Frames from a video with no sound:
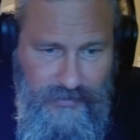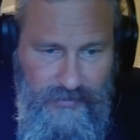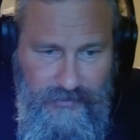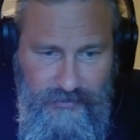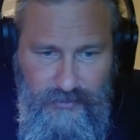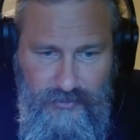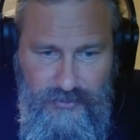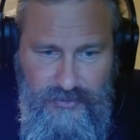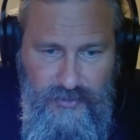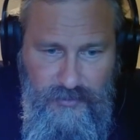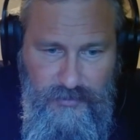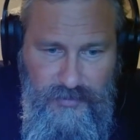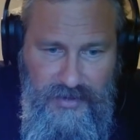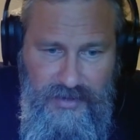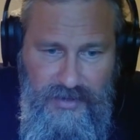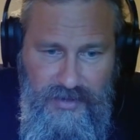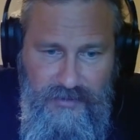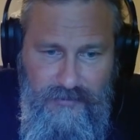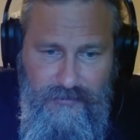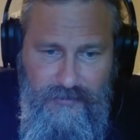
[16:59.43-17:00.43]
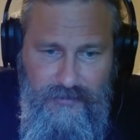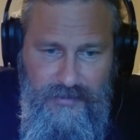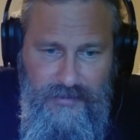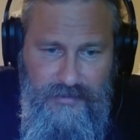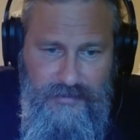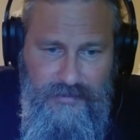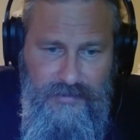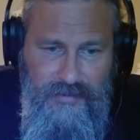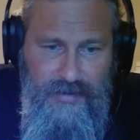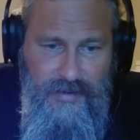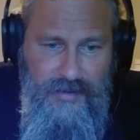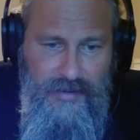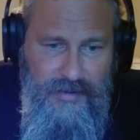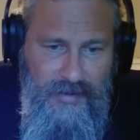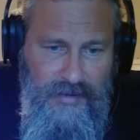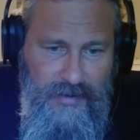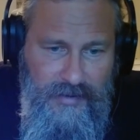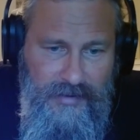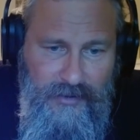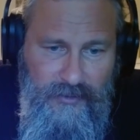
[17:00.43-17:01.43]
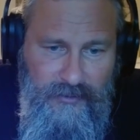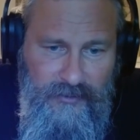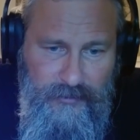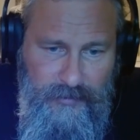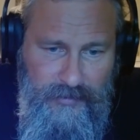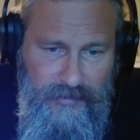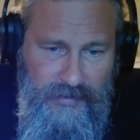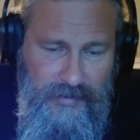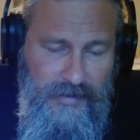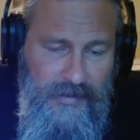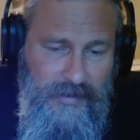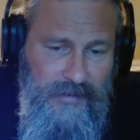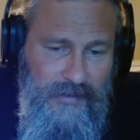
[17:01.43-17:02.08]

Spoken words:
on social media for this announcement.